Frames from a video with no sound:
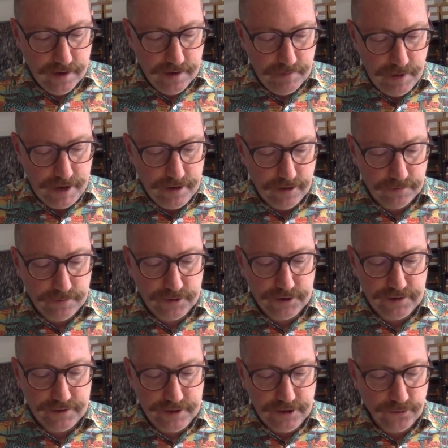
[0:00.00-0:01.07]
Meinong puts
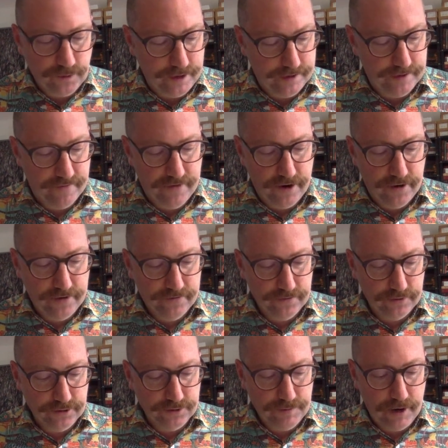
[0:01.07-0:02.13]
it this way in the very
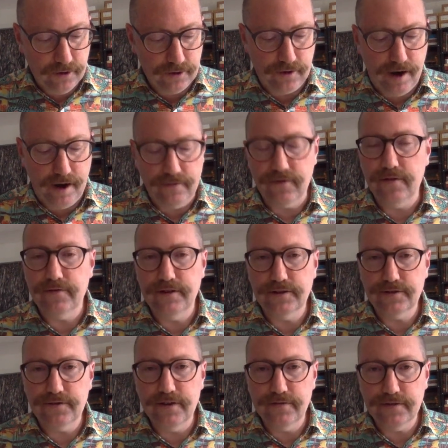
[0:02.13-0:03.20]
first paragraph of
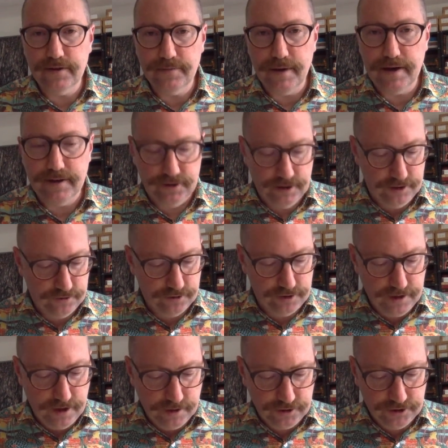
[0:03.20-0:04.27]
his 50-page
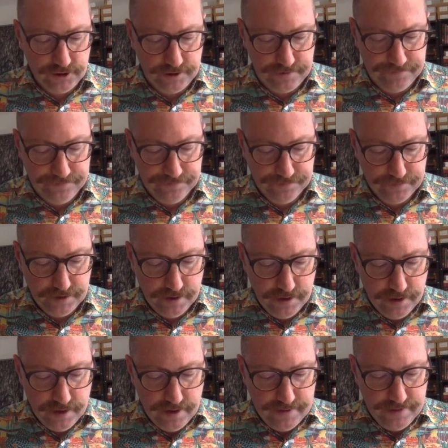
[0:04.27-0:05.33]
introduction:
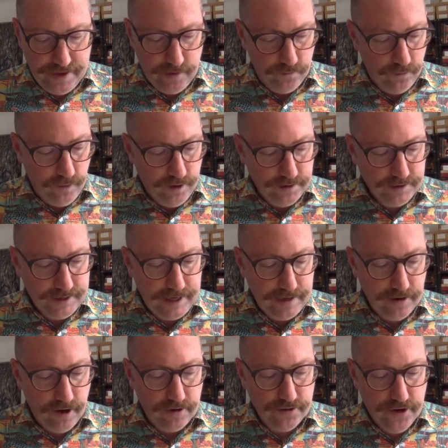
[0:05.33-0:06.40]
that one
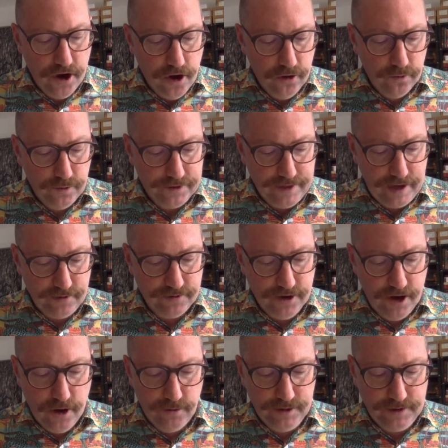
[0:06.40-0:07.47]
cannot know without
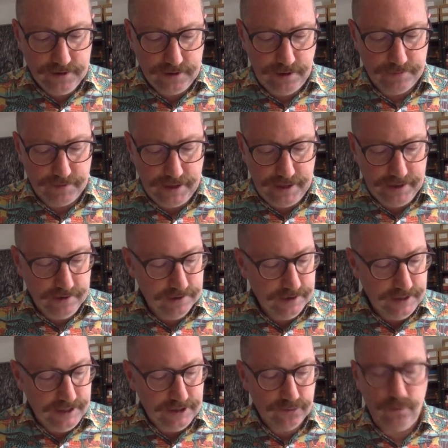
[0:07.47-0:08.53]
knowing something
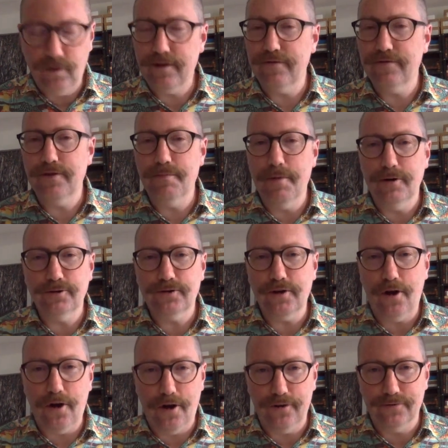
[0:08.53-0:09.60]
is one of the most
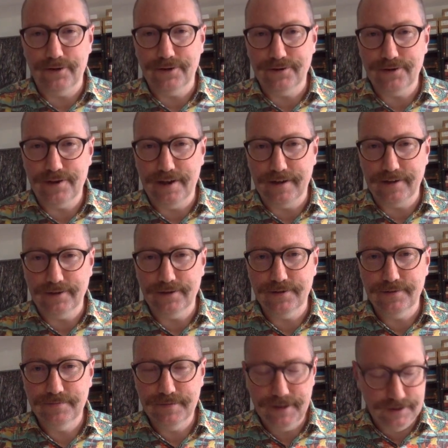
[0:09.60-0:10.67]
obvious things,
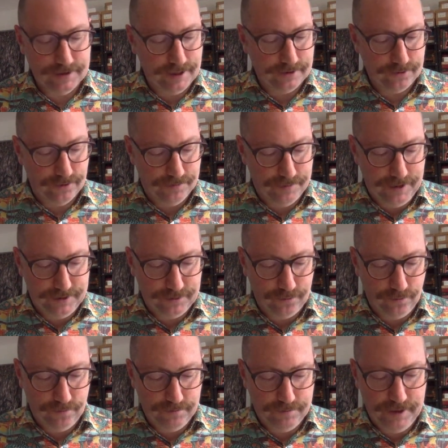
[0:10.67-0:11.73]
he says on
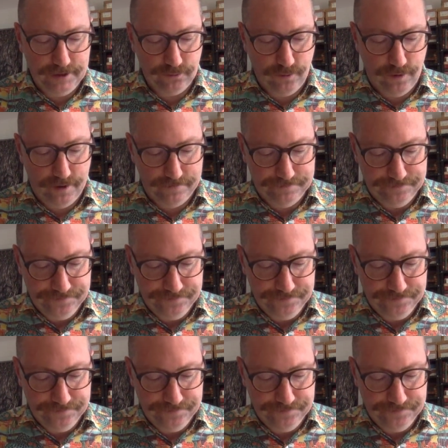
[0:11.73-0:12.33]
page 1.